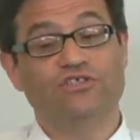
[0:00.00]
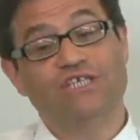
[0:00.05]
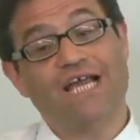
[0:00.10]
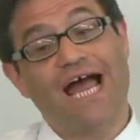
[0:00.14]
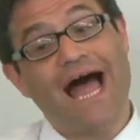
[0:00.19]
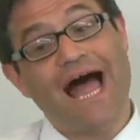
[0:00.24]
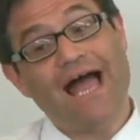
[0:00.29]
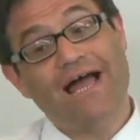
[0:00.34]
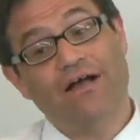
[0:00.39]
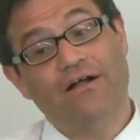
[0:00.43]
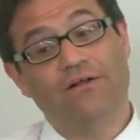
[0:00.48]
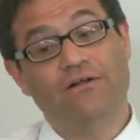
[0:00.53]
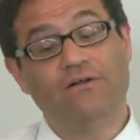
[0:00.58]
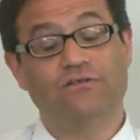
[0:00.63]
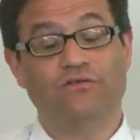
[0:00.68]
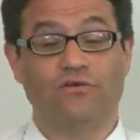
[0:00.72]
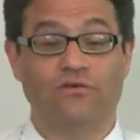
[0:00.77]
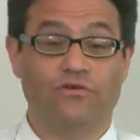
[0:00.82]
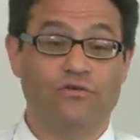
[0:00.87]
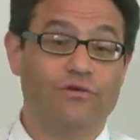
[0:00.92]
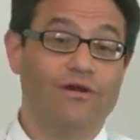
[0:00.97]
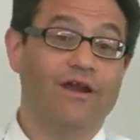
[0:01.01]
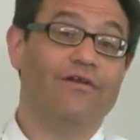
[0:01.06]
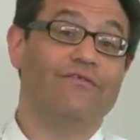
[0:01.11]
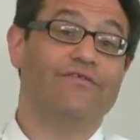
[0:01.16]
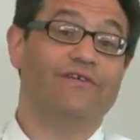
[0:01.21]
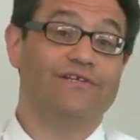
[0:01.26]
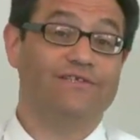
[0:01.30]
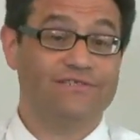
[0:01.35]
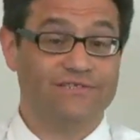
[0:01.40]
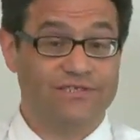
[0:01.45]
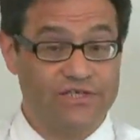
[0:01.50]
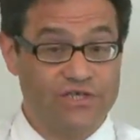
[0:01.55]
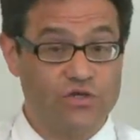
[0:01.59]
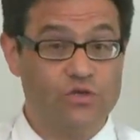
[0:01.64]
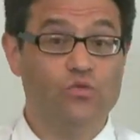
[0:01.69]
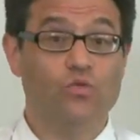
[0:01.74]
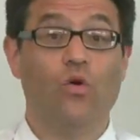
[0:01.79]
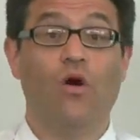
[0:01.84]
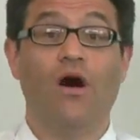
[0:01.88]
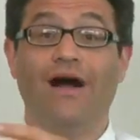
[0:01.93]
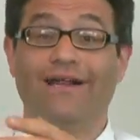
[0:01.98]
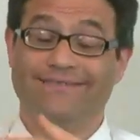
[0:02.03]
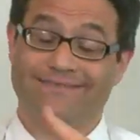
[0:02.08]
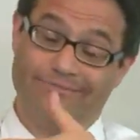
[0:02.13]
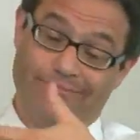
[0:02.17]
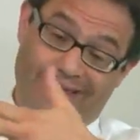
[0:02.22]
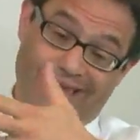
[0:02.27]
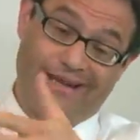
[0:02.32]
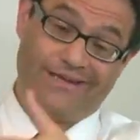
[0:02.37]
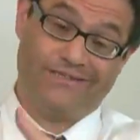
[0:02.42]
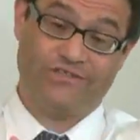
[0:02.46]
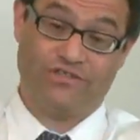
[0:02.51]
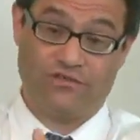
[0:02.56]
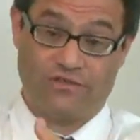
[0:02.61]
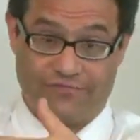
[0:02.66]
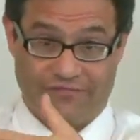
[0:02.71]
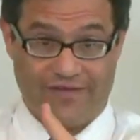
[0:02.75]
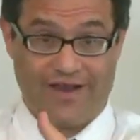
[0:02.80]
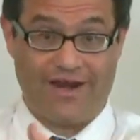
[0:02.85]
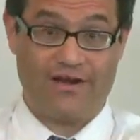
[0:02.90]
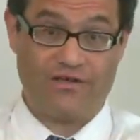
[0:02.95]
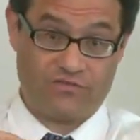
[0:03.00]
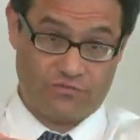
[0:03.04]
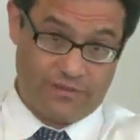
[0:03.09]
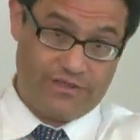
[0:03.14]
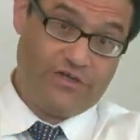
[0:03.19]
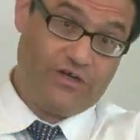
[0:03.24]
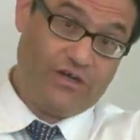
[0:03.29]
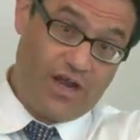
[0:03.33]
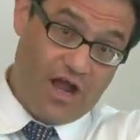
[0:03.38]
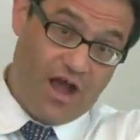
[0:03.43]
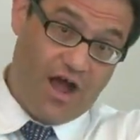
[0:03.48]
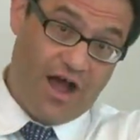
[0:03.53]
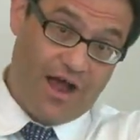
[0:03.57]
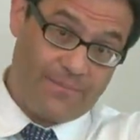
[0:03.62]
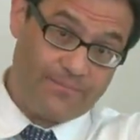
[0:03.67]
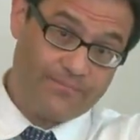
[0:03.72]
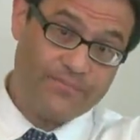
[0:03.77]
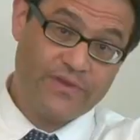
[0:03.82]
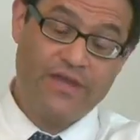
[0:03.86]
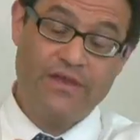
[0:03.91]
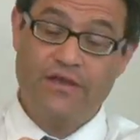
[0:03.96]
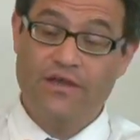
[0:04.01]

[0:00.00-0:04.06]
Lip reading: child or whoever it is that you want to manage your affairs when you're gone,